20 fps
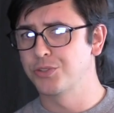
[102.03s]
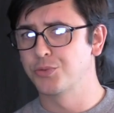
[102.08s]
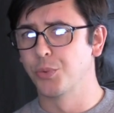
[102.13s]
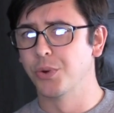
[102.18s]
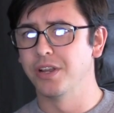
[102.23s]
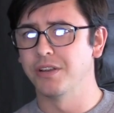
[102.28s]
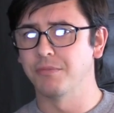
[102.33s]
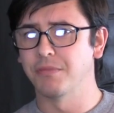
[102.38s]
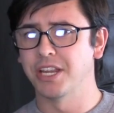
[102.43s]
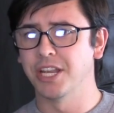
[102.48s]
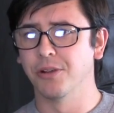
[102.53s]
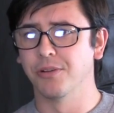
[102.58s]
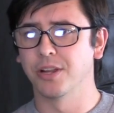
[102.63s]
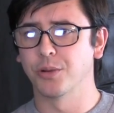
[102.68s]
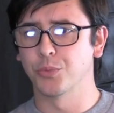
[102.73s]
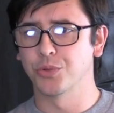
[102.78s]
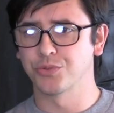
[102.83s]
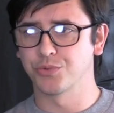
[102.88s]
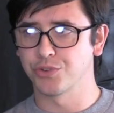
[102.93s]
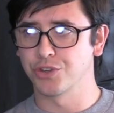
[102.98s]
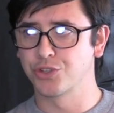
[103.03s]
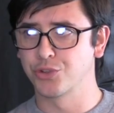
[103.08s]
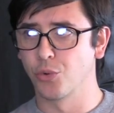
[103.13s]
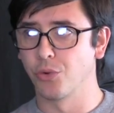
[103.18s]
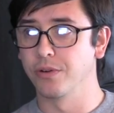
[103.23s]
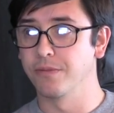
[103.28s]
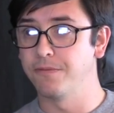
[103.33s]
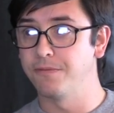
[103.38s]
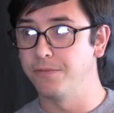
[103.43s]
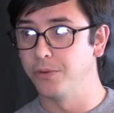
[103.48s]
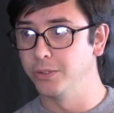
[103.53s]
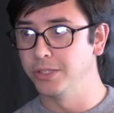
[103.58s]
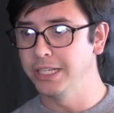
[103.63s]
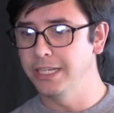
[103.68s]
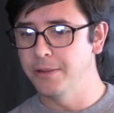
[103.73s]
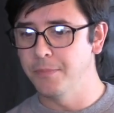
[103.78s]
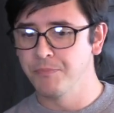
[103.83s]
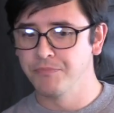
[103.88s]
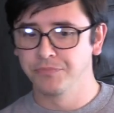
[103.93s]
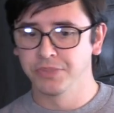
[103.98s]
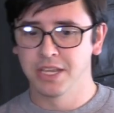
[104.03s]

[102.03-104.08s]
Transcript: that's when hearing was restored fully.